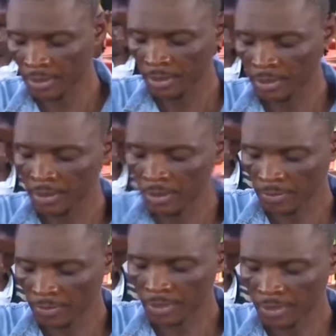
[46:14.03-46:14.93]

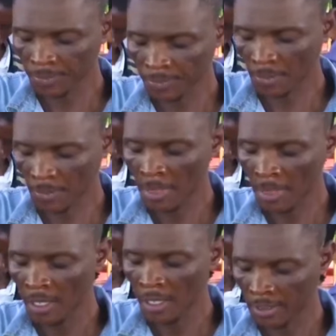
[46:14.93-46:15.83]
Declare the blood of
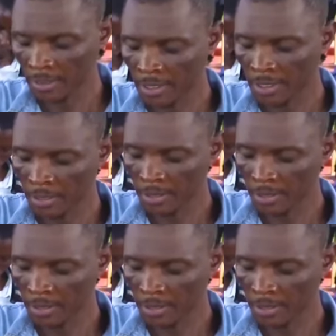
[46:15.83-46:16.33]
Jesus.